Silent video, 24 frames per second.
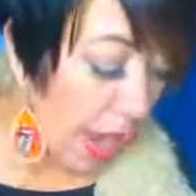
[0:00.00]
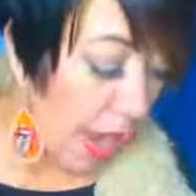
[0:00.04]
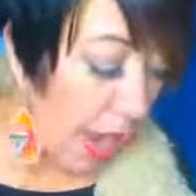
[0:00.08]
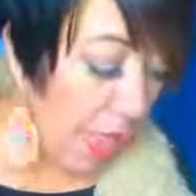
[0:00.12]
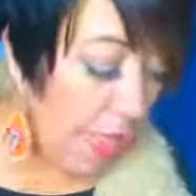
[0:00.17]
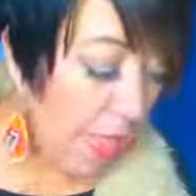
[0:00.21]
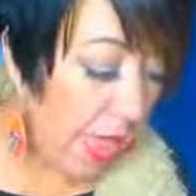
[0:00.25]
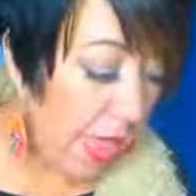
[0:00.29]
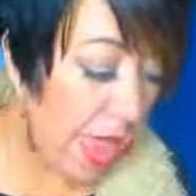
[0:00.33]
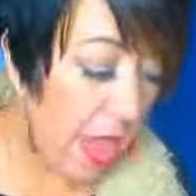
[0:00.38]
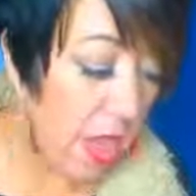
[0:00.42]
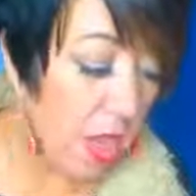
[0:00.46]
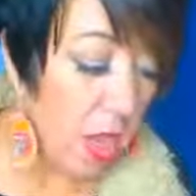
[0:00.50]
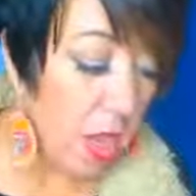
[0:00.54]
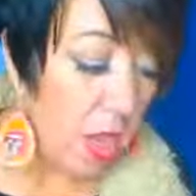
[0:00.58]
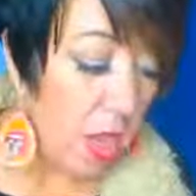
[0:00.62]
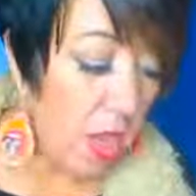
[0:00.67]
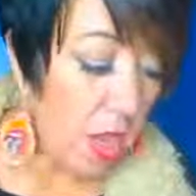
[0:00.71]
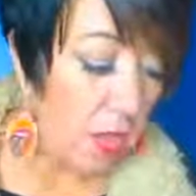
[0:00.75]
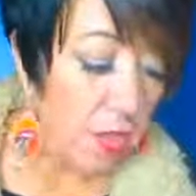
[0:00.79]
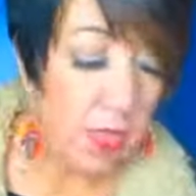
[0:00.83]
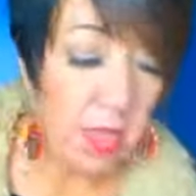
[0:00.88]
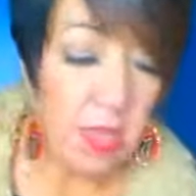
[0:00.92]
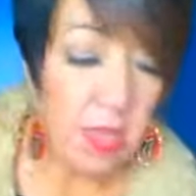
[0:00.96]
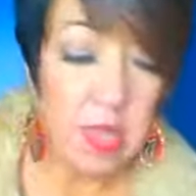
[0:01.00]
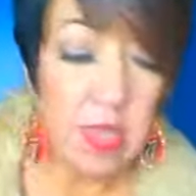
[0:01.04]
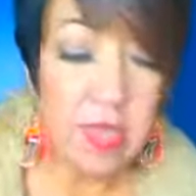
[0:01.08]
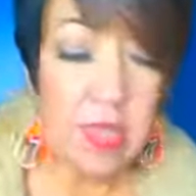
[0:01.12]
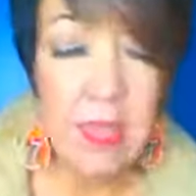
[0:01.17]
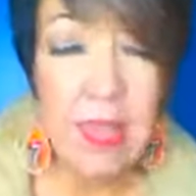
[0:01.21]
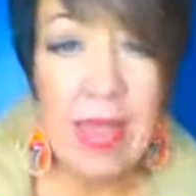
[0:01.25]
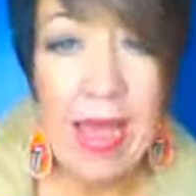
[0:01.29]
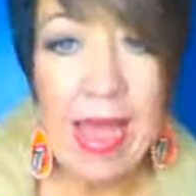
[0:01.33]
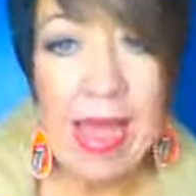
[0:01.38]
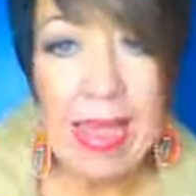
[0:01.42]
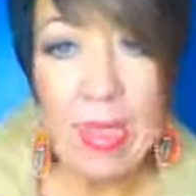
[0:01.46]
And then the
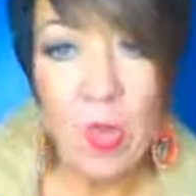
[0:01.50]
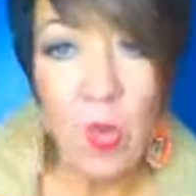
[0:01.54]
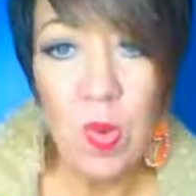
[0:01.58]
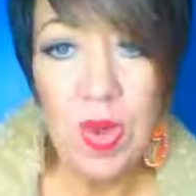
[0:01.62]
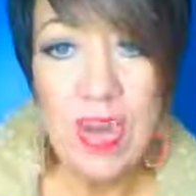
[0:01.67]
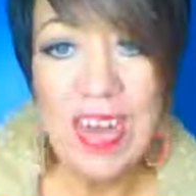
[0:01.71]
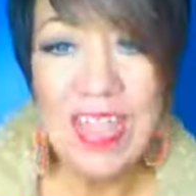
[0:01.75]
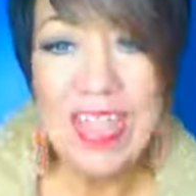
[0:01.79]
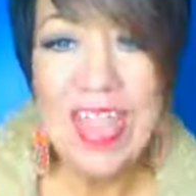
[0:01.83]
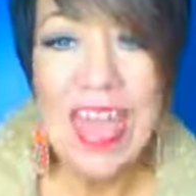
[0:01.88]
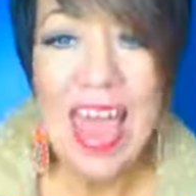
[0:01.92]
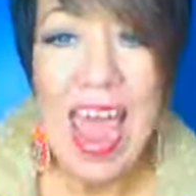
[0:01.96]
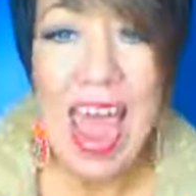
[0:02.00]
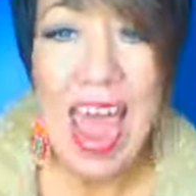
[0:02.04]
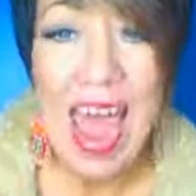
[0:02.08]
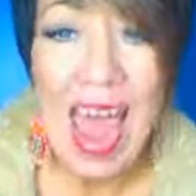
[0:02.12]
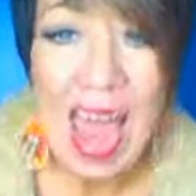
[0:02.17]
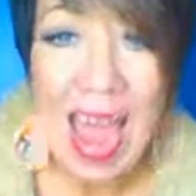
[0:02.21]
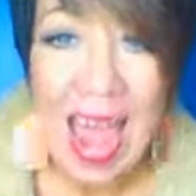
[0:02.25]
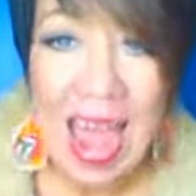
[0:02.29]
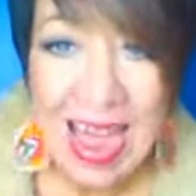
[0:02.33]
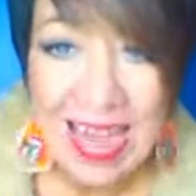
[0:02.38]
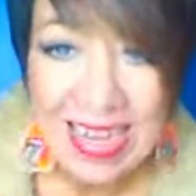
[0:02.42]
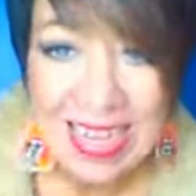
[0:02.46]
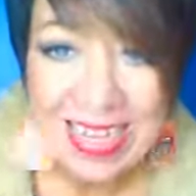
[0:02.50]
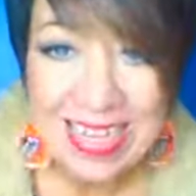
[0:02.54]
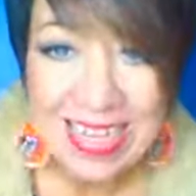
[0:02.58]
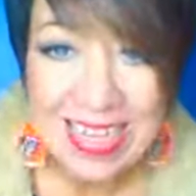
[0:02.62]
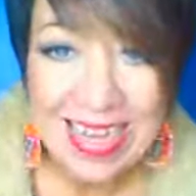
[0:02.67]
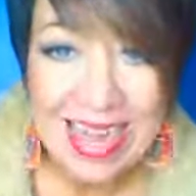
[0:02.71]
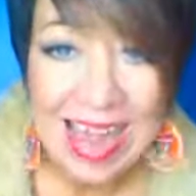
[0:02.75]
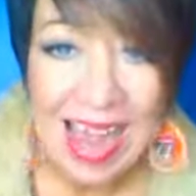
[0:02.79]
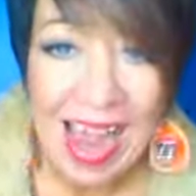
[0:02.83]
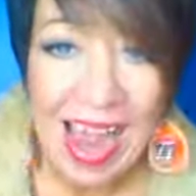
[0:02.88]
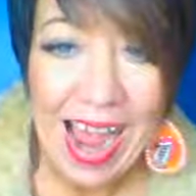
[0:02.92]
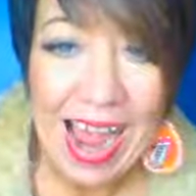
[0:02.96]
last one is
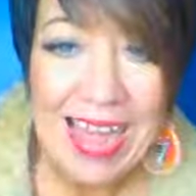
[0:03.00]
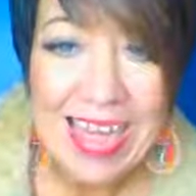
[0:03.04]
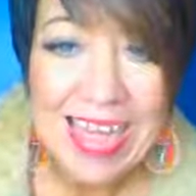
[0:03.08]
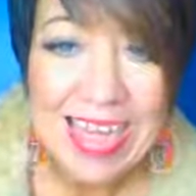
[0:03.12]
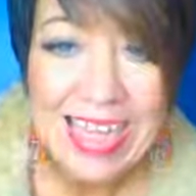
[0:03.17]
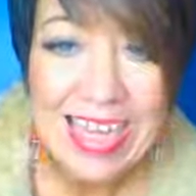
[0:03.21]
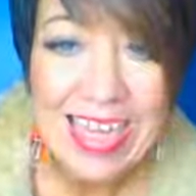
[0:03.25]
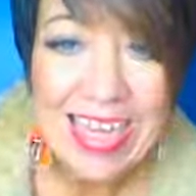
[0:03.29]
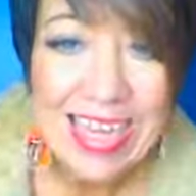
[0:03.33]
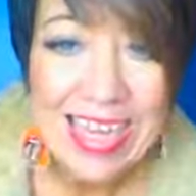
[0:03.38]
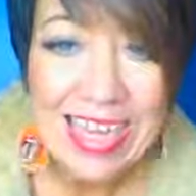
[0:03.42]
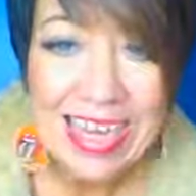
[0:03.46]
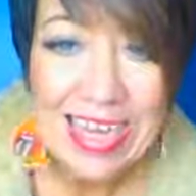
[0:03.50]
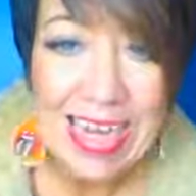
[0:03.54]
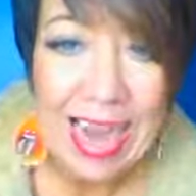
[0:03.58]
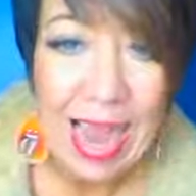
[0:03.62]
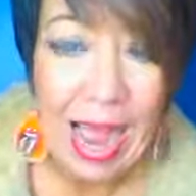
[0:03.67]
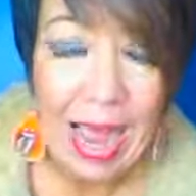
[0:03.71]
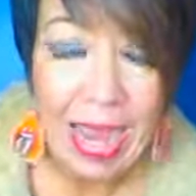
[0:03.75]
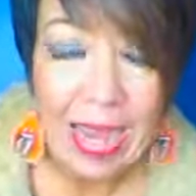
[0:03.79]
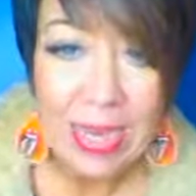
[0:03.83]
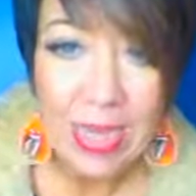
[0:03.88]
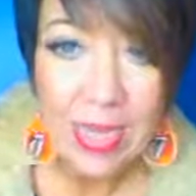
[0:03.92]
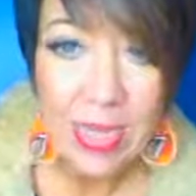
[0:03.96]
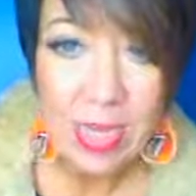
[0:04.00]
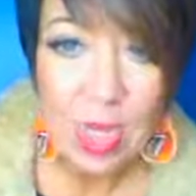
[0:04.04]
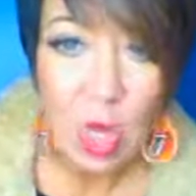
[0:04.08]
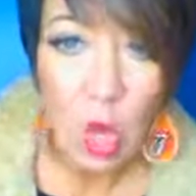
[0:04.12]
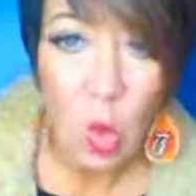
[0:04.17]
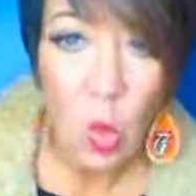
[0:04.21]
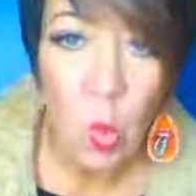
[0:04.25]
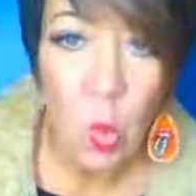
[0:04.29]
ask. Ask, seek, and knock.